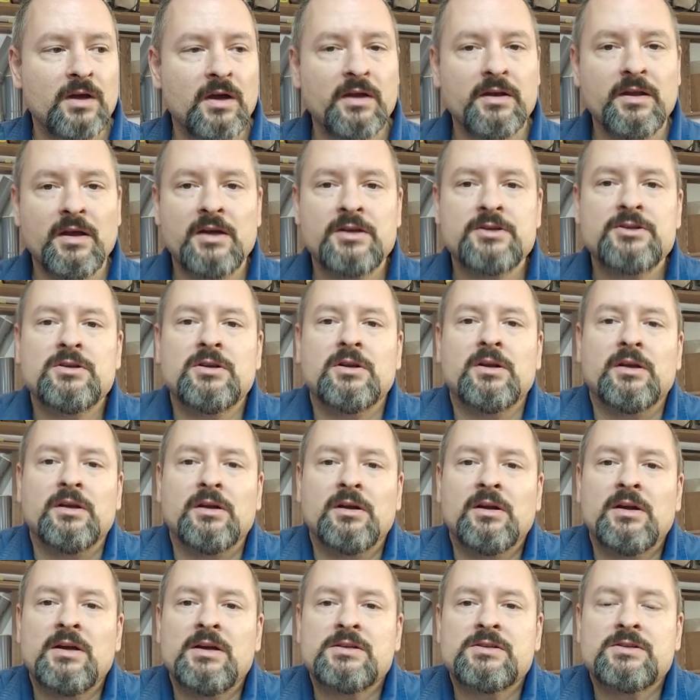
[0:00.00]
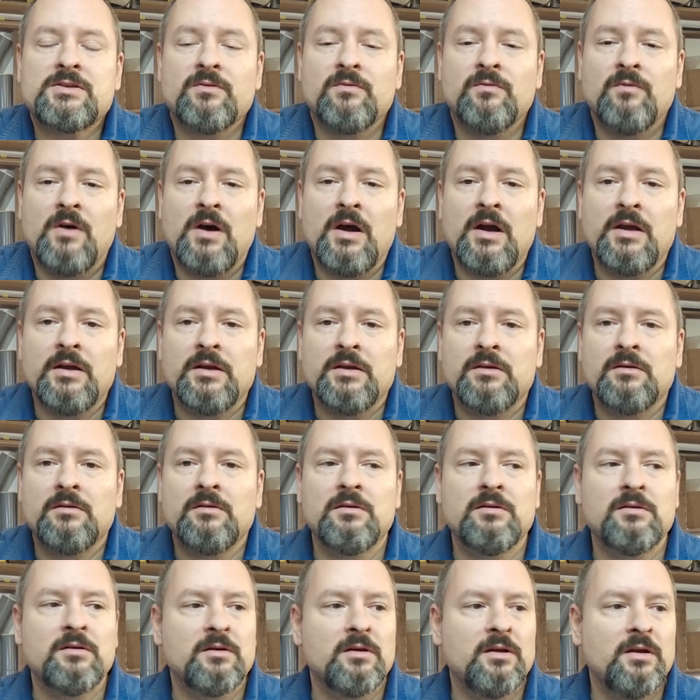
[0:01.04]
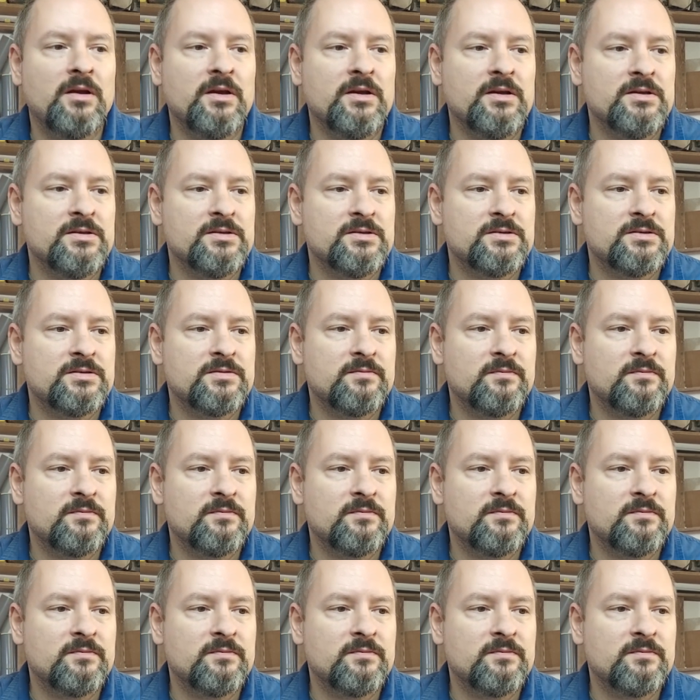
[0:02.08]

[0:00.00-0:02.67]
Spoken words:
And actually, a glass of wine is